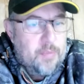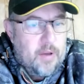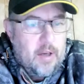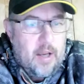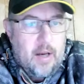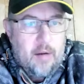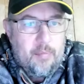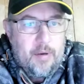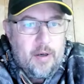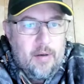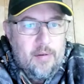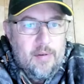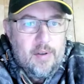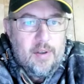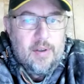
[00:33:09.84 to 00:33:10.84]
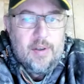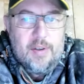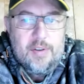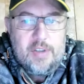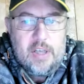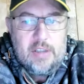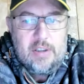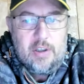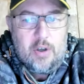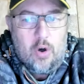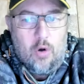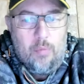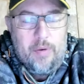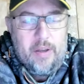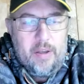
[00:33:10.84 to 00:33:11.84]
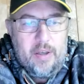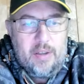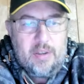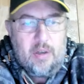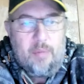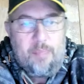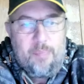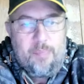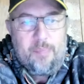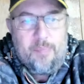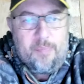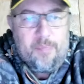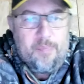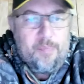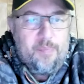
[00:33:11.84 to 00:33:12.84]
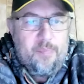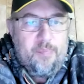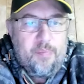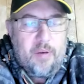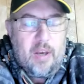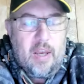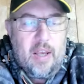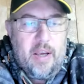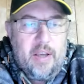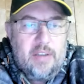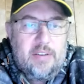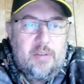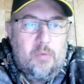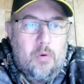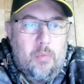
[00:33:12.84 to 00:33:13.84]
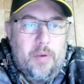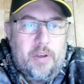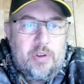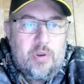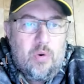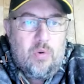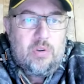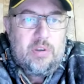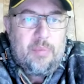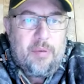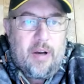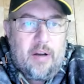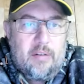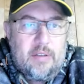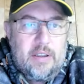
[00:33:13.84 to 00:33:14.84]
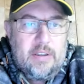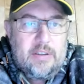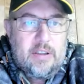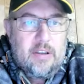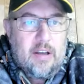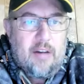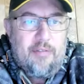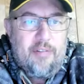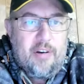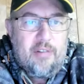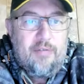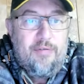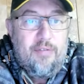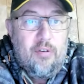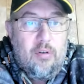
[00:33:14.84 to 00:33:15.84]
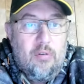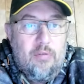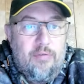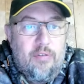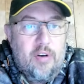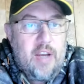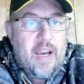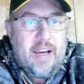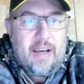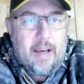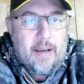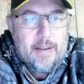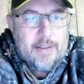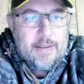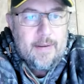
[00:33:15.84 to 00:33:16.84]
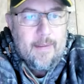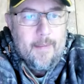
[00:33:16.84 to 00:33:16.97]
Malherbe, Jason Colby. These are players that will be talked about in South Africa for decades.